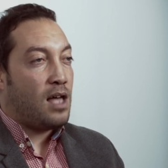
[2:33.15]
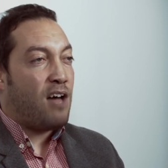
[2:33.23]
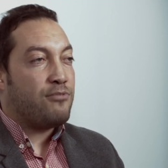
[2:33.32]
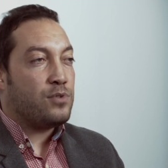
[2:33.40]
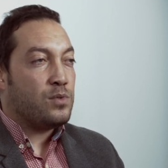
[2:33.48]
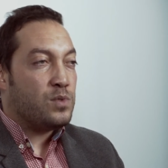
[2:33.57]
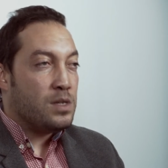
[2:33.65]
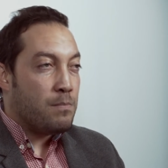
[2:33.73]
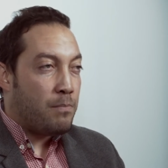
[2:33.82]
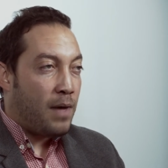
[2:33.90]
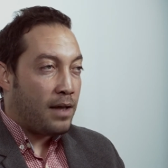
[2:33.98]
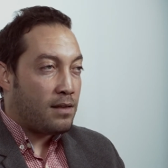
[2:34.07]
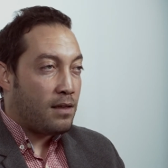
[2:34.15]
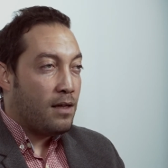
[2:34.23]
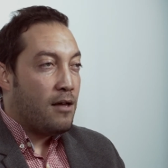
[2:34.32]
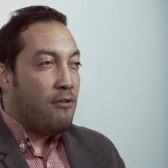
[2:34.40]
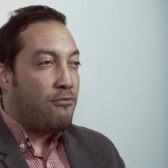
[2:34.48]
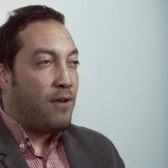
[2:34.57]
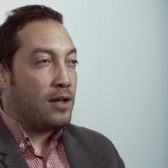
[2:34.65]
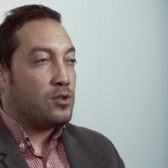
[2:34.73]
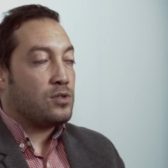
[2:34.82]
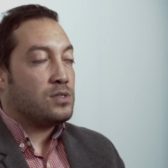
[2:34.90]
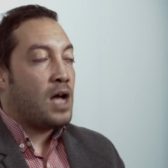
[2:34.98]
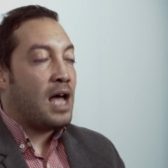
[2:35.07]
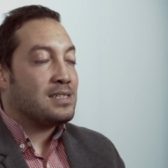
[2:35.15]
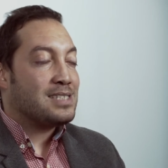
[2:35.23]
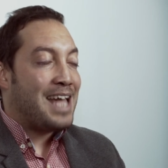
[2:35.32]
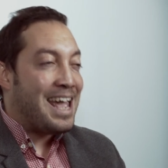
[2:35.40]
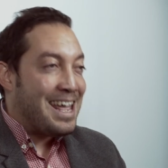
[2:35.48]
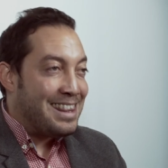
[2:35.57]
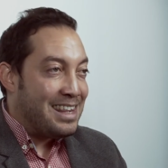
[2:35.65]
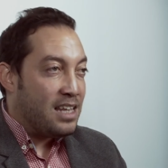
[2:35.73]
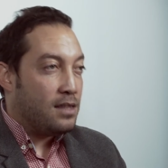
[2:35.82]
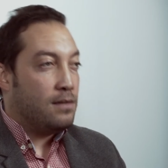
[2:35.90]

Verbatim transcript: after the impact factor has ended.